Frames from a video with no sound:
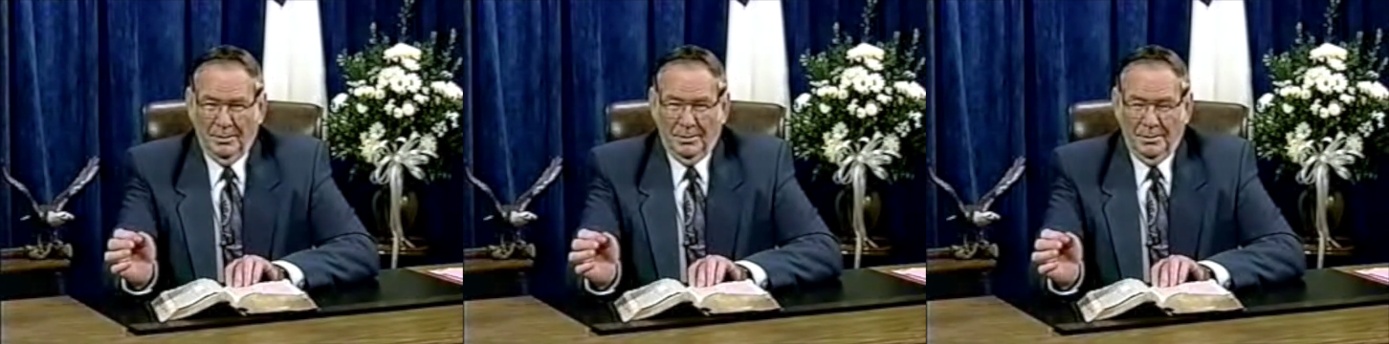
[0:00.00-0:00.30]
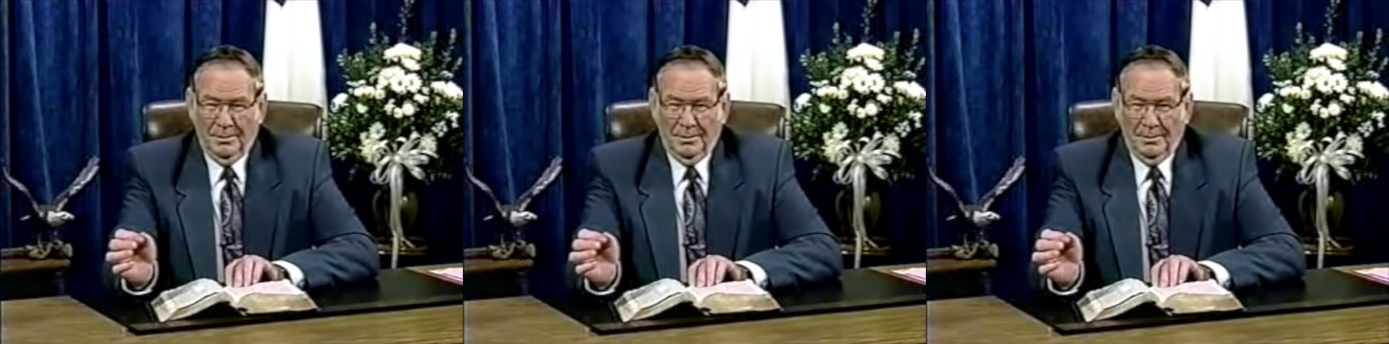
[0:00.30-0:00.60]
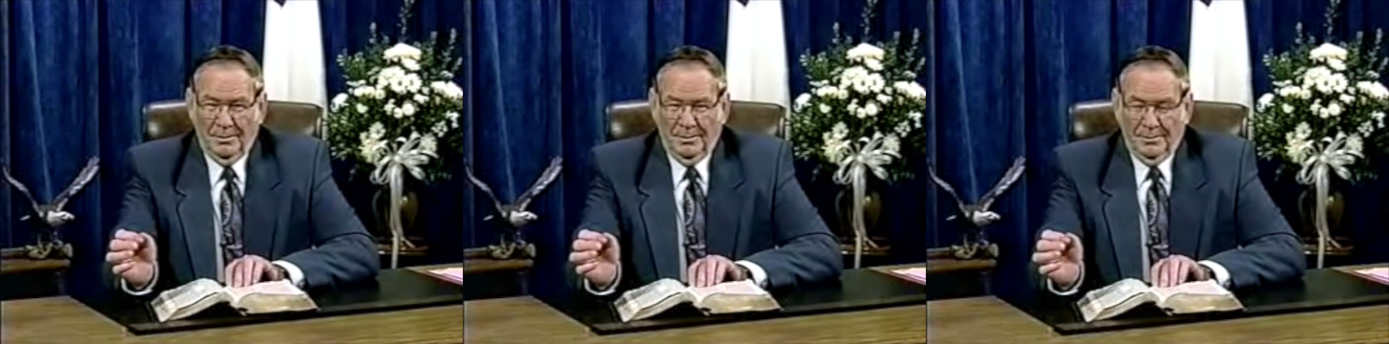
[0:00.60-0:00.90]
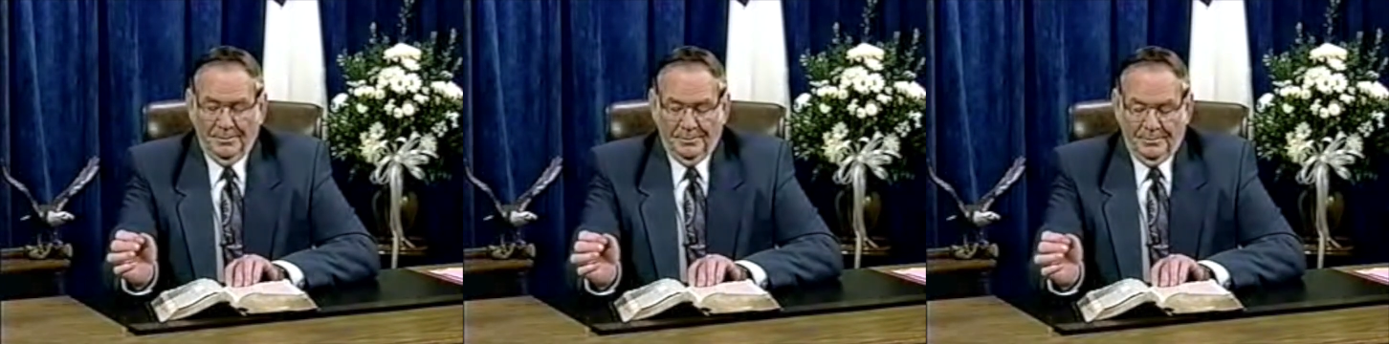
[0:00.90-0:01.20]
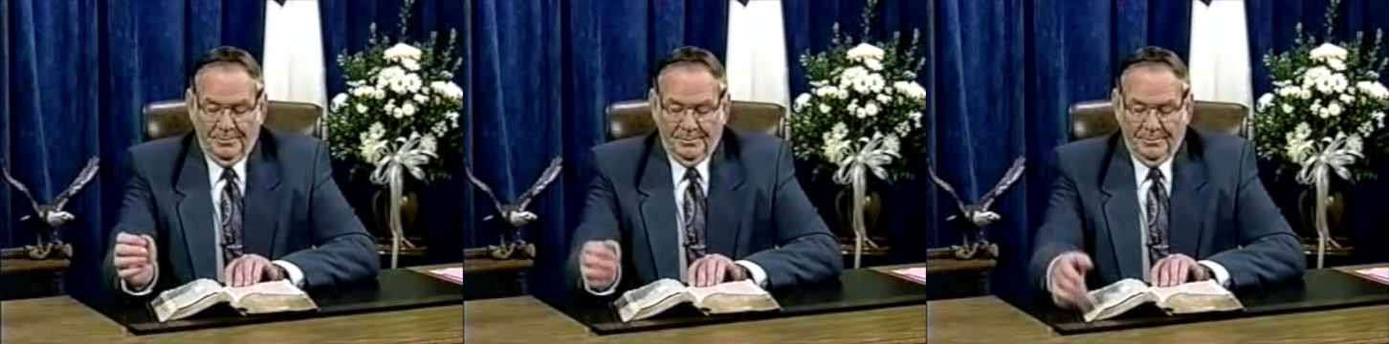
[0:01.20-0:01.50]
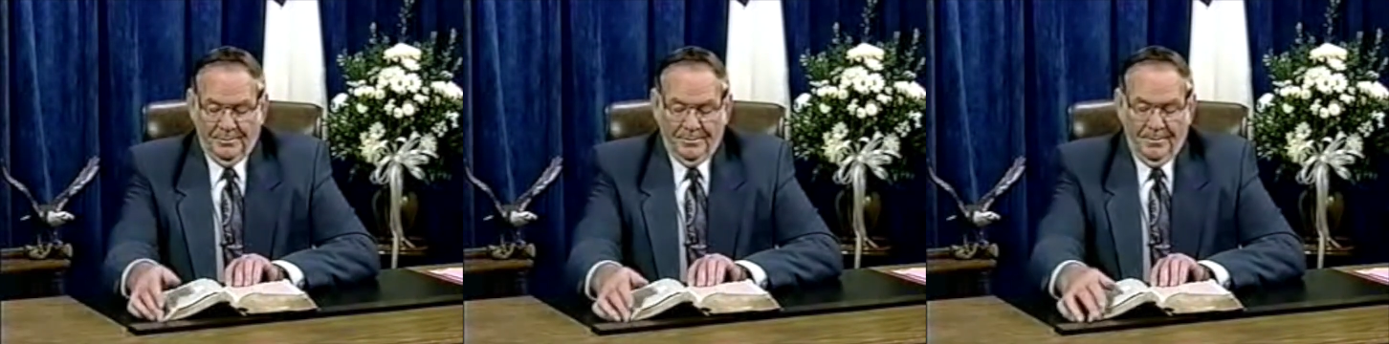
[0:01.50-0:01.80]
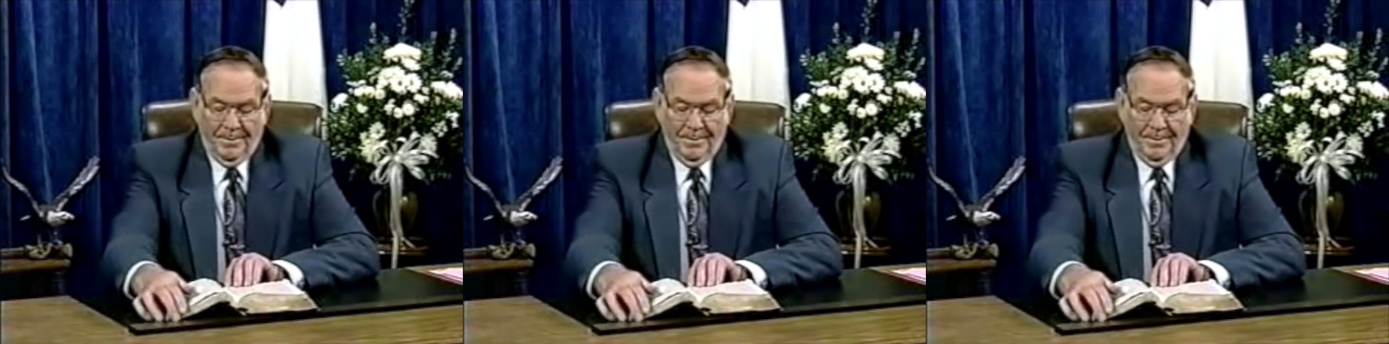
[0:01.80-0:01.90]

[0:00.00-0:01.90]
(silence)